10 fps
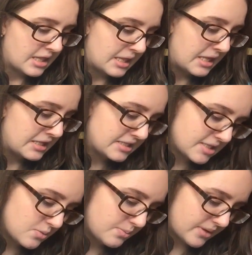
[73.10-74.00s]
I want
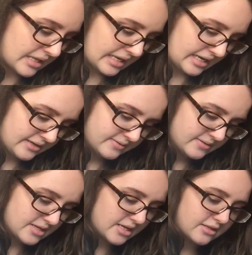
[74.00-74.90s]
something it.
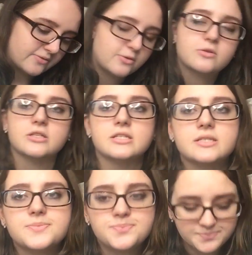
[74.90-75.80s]
And of course,
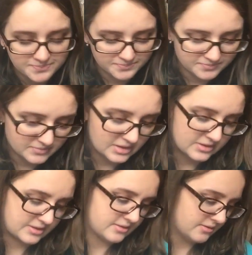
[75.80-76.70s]

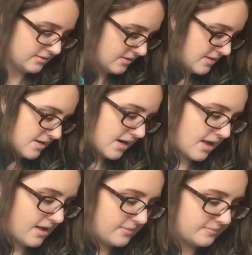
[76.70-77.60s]
hold on.
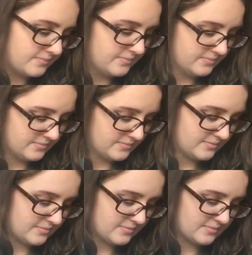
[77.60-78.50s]
Um,
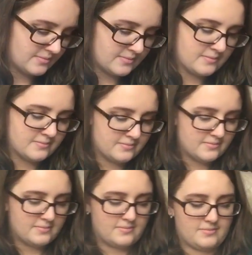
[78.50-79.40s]

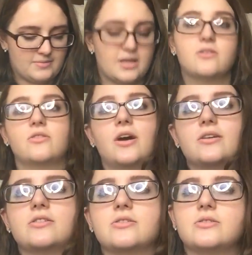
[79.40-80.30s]
I don't know how
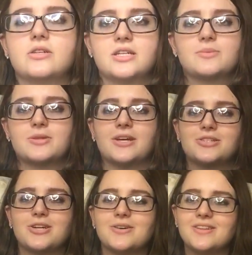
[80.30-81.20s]
to show you guys without
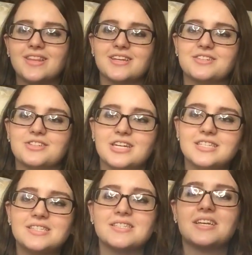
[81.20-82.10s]
showing the
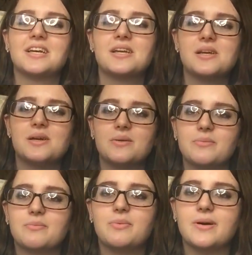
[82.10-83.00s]
address,
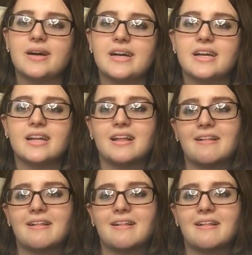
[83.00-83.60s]
but